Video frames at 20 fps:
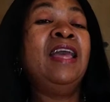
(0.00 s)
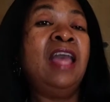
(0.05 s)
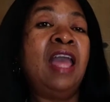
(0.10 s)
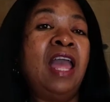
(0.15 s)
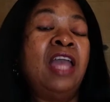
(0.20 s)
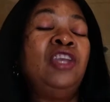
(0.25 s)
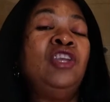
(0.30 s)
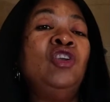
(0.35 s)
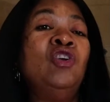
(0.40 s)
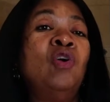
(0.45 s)

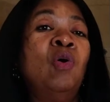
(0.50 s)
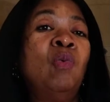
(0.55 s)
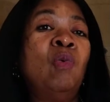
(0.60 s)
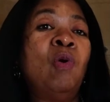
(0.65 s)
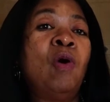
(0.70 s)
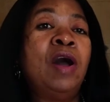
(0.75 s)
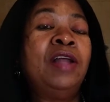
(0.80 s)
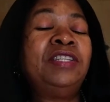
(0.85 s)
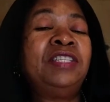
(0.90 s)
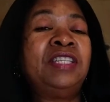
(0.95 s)
and you'll
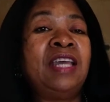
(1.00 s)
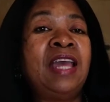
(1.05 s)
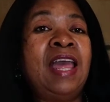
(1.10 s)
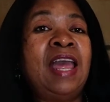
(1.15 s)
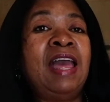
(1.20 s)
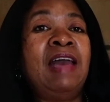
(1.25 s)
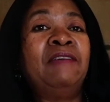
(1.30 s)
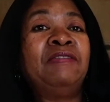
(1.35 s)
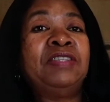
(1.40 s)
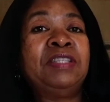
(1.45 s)
want to
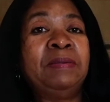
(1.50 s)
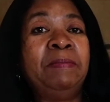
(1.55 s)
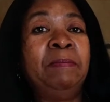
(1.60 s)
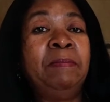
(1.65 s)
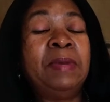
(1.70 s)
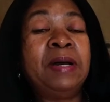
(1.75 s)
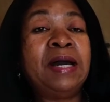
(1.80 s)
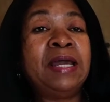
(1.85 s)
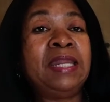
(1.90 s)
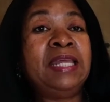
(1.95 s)
have some
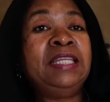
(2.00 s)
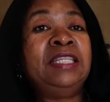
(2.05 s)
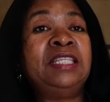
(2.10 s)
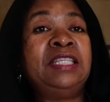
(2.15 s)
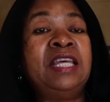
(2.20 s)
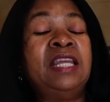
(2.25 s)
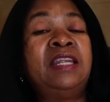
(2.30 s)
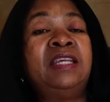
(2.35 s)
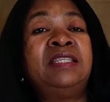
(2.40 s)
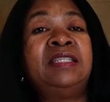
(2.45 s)
money
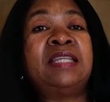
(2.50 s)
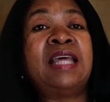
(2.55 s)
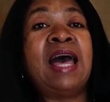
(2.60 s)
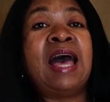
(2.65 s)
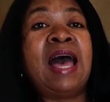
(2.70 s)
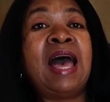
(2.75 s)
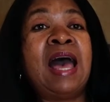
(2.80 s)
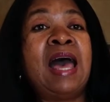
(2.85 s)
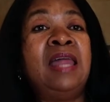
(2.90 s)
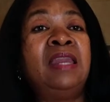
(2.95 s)
set
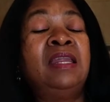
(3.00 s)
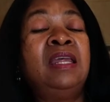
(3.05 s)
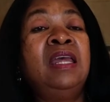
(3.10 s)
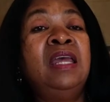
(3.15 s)
aside